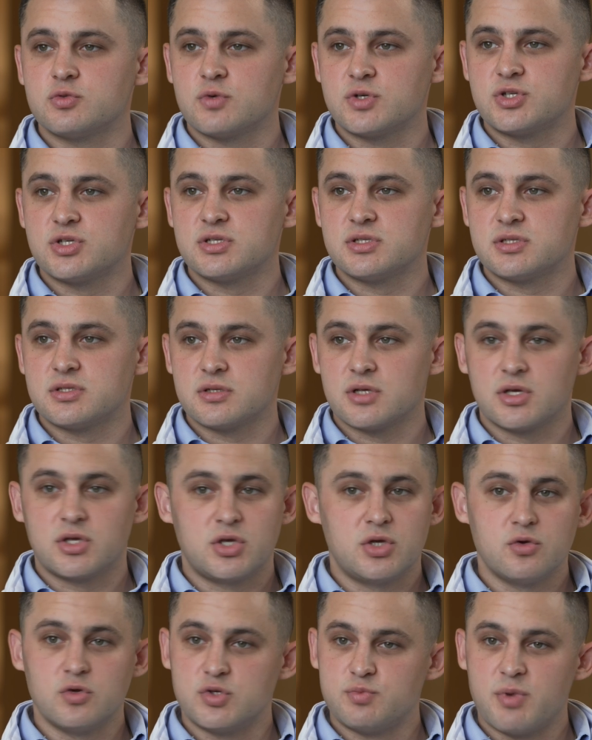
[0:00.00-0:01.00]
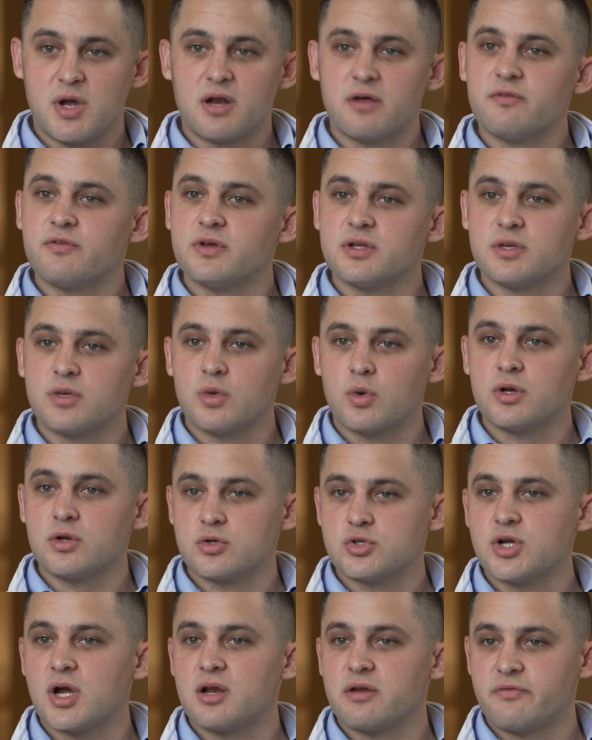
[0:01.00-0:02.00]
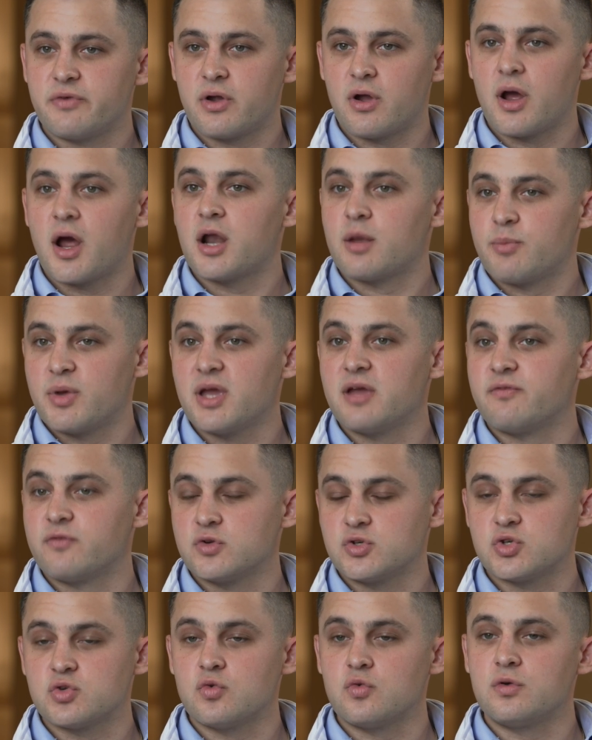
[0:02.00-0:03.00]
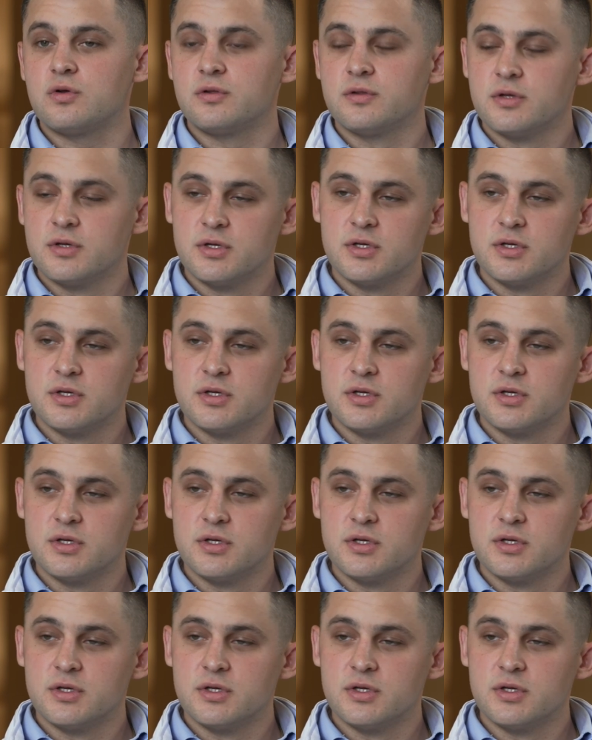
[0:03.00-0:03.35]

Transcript: which is a huge benefit when you're trying to figure out how to pay for school.